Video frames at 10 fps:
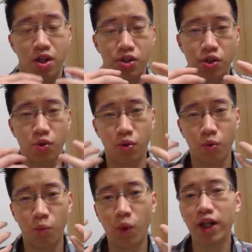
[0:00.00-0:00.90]
So
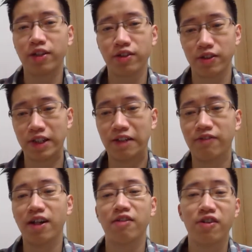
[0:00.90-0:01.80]
what are the
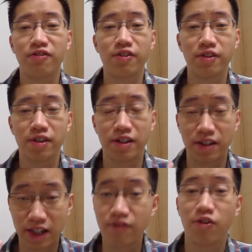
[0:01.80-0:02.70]
irrelevant
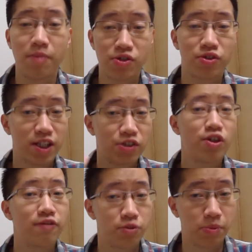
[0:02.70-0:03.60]
information that you
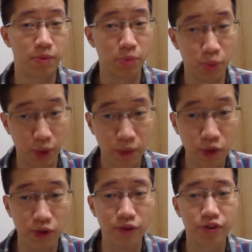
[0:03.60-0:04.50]
have to be
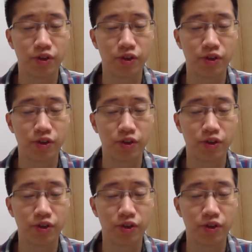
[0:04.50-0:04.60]
removed?